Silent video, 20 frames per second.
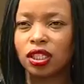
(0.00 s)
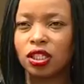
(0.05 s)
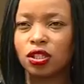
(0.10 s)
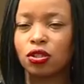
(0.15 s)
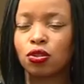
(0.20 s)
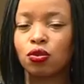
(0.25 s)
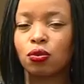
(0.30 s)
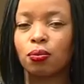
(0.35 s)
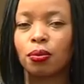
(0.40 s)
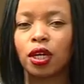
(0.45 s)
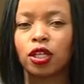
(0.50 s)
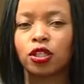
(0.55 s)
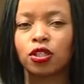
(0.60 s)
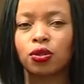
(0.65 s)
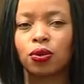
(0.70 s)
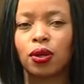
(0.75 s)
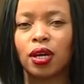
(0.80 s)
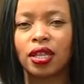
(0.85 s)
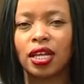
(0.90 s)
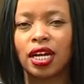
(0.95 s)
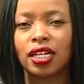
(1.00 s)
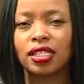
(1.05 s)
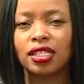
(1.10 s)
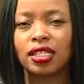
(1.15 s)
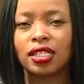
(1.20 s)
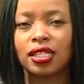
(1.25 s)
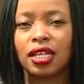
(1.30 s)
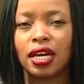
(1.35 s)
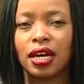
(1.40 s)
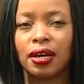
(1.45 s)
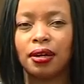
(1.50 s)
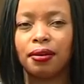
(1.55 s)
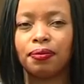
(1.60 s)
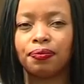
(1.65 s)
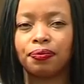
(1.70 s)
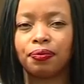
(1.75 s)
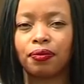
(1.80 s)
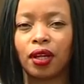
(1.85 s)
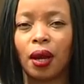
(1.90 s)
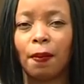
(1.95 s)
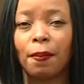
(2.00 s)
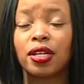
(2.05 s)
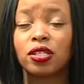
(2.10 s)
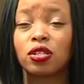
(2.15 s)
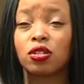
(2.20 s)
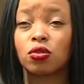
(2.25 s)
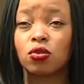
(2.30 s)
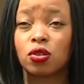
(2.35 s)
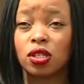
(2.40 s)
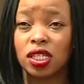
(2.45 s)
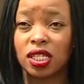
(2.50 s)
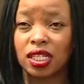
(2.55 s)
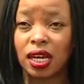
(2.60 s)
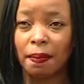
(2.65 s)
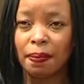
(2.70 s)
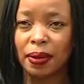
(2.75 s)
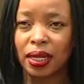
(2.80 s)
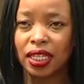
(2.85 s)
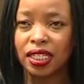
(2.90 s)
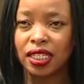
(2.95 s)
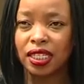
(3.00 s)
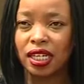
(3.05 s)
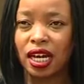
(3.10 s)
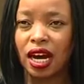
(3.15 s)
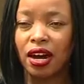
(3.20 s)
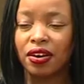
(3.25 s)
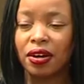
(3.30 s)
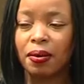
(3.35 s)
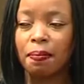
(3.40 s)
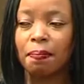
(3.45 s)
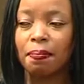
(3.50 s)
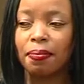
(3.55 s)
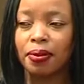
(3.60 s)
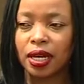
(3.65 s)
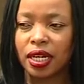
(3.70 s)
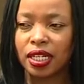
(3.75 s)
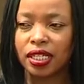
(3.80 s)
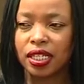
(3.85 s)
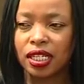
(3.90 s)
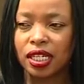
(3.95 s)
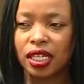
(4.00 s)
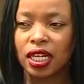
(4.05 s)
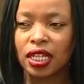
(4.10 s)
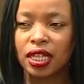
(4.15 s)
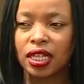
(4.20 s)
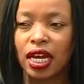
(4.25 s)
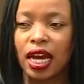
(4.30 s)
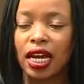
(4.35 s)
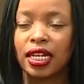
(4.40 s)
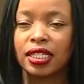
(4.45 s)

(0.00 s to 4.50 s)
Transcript: is to make sure that the um, persons with disability are embraced in the